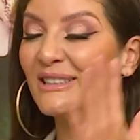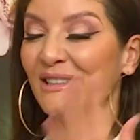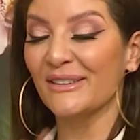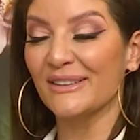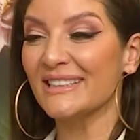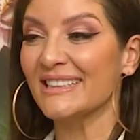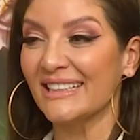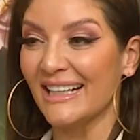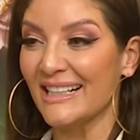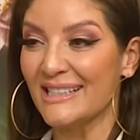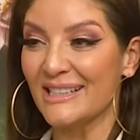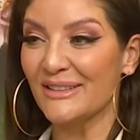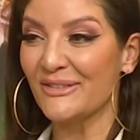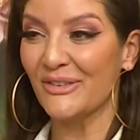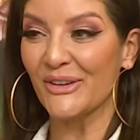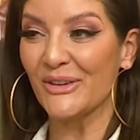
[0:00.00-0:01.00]
are so
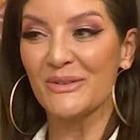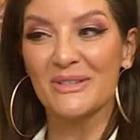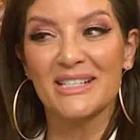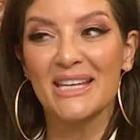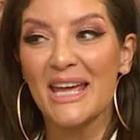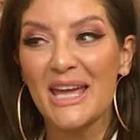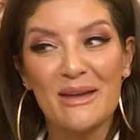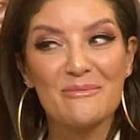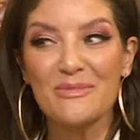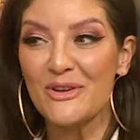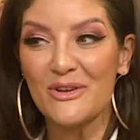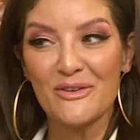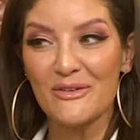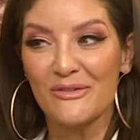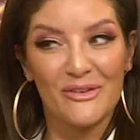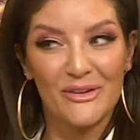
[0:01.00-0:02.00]
excited for your debut